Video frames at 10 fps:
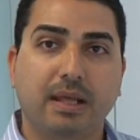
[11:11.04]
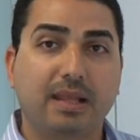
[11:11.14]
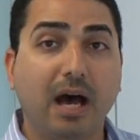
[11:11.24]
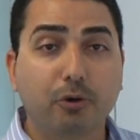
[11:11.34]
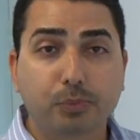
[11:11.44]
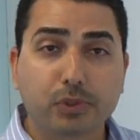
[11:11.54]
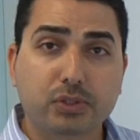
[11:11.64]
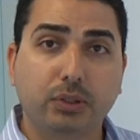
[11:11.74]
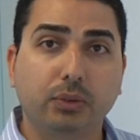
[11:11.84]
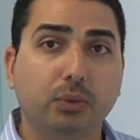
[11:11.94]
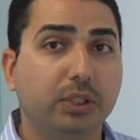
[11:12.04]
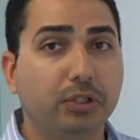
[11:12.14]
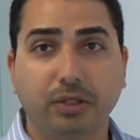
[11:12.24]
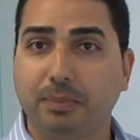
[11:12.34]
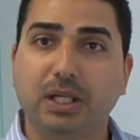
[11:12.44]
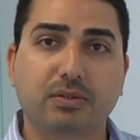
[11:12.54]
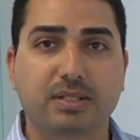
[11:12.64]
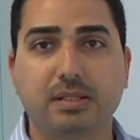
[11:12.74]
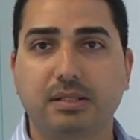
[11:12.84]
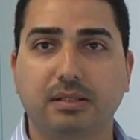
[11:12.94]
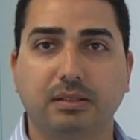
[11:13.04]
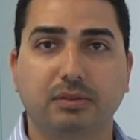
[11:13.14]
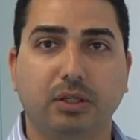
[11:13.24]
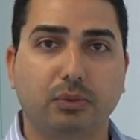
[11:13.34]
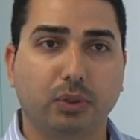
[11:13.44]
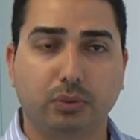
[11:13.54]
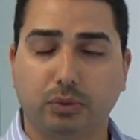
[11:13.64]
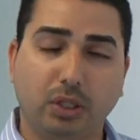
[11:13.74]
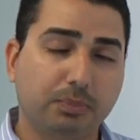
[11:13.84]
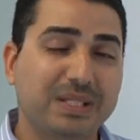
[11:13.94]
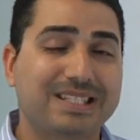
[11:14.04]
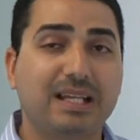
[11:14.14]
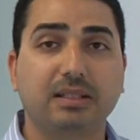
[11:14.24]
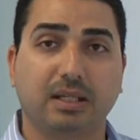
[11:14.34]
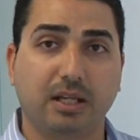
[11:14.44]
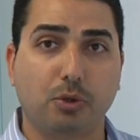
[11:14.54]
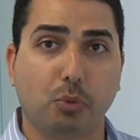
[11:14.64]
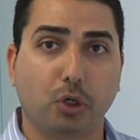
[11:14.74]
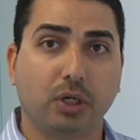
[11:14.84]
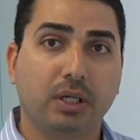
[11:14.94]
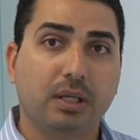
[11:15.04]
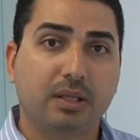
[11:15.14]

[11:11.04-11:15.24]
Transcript: The output slew will not be consistent. It will not be static anymore.